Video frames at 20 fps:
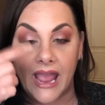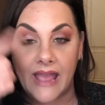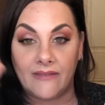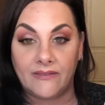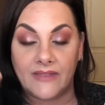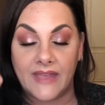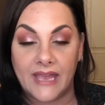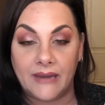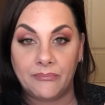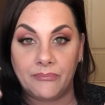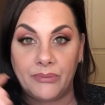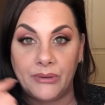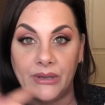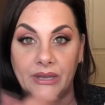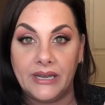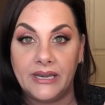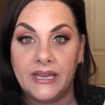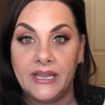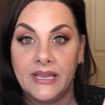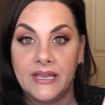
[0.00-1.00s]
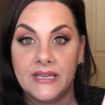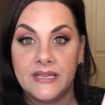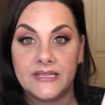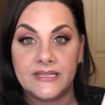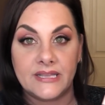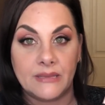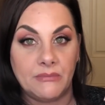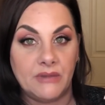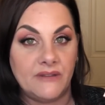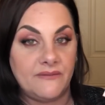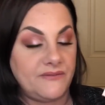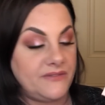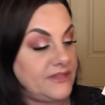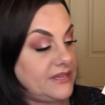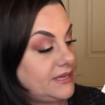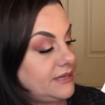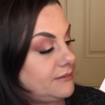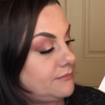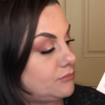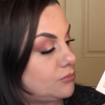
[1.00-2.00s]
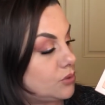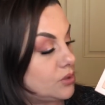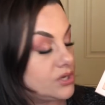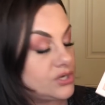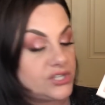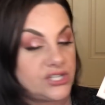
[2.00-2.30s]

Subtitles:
and then put some of the more